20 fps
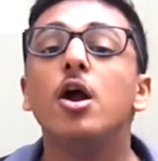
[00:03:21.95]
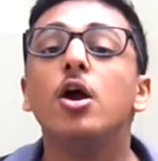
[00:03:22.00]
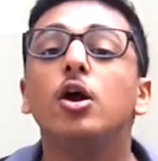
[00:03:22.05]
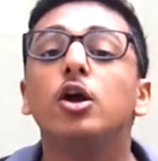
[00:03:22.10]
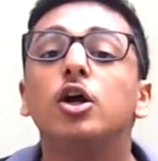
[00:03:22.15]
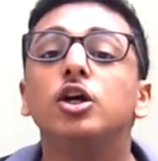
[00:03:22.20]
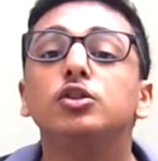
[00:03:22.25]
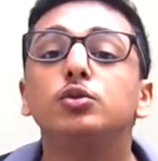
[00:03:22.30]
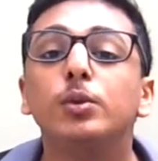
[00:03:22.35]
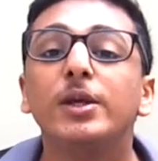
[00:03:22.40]

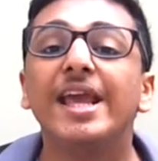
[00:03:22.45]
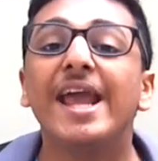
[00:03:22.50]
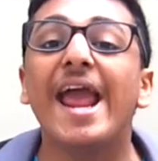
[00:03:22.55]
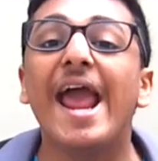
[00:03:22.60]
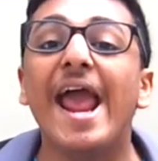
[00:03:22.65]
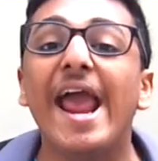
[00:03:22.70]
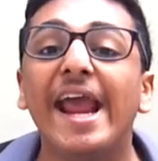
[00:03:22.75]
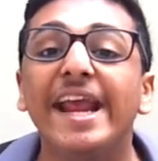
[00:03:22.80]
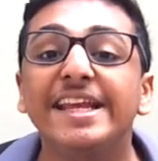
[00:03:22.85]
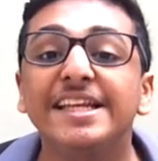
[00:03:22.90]
Because we
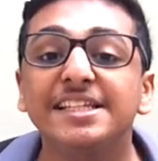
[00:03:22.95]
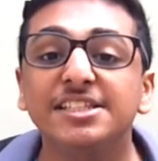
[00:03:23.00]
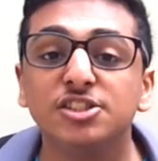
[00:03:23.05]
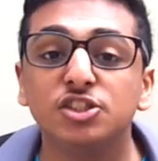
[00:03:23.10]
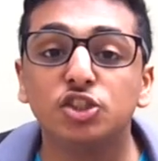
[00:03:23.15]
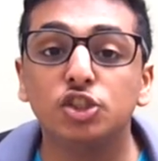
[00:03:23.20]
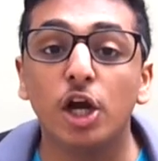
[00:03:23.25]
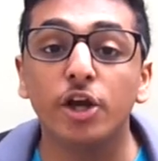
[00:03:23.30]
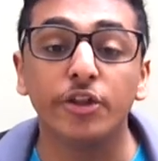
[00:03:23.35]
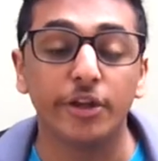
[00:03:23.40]
hate
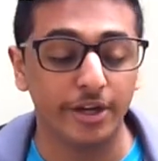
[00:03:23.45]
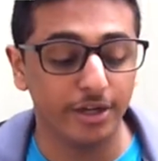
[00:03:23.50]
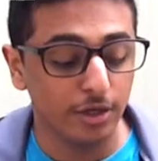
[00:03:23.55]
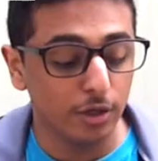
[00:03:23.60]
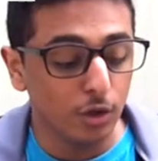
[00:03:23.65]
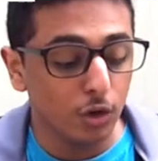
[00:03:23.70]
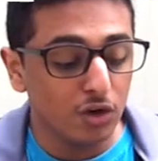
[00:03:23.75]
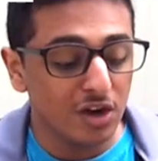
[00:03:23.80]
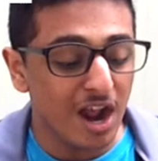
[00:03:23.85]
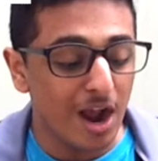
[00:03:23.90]
each other.
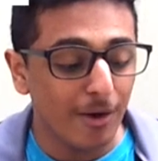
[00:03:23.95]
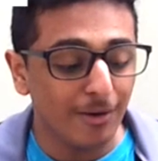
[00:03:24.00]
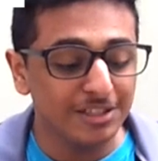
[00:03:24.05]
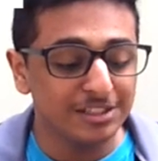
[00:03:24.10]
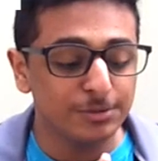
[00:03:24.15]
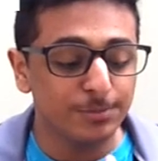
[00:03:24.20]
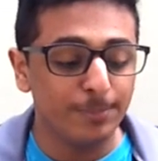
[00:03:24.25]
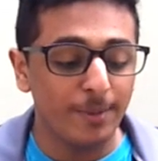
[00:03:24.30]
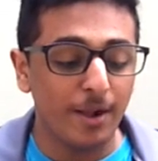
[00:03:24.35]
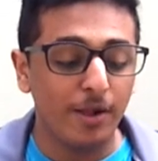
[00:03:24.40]
And look how I
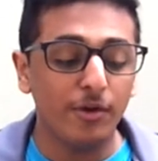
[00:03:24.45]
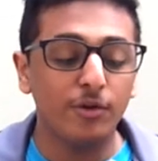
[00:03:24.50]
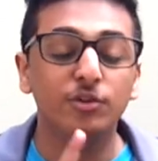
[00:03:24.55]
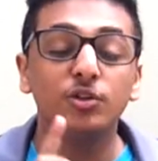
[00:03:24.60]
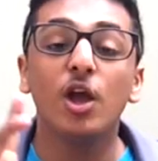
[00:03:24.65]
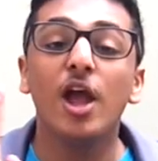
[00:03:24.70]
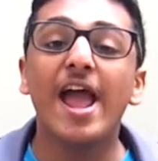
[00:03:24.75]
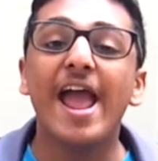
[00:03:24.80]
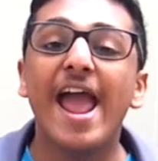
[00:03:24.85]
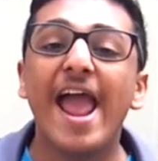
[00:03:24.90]
spelled
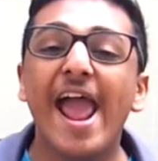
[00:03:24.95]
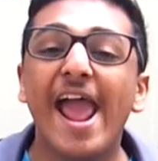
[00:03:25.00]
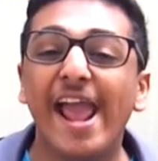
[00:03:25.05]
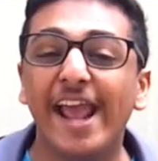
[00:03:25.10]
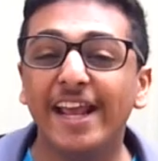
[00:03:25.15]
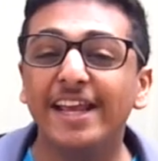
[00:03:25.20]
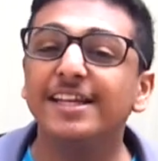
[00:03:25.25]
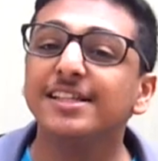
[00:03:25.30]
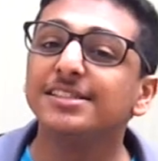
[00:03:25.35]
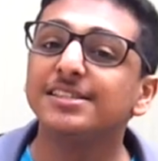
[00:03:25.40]

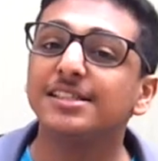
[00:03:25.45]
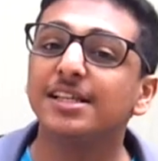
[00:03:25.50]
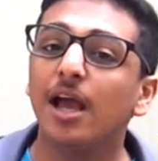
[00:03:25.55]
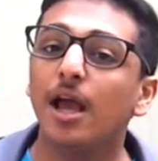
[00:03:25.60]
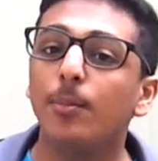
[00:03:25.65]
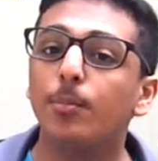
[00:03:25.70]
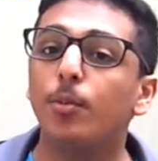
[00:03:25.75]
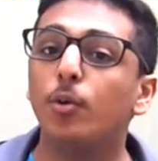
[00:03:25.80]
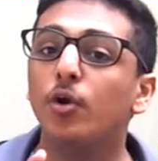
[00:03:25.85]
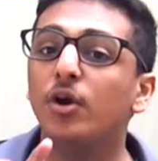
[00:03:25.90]
hate.
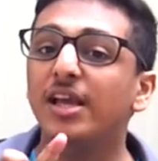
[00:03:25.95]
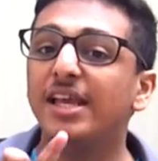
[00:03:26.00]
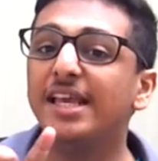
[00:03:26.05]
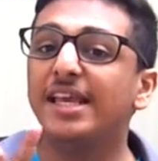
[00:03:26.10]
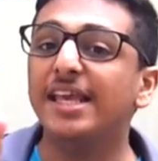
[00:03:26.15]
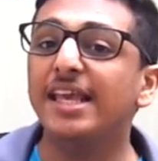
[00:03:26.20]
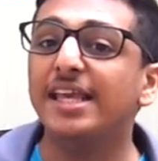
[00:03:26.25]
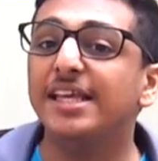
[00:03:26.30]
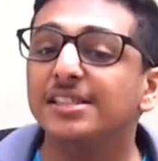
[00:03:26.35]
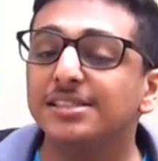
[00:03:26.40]
I put
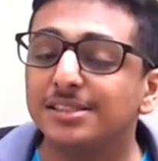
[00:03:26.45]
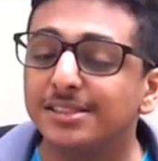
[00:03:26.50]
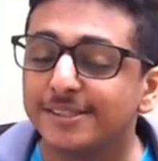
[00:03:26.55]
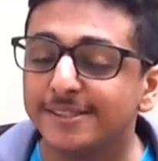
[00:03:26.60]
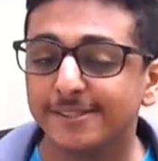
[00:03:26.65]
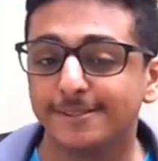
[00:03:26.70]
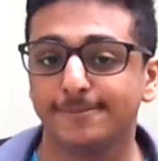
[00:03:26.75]
heat.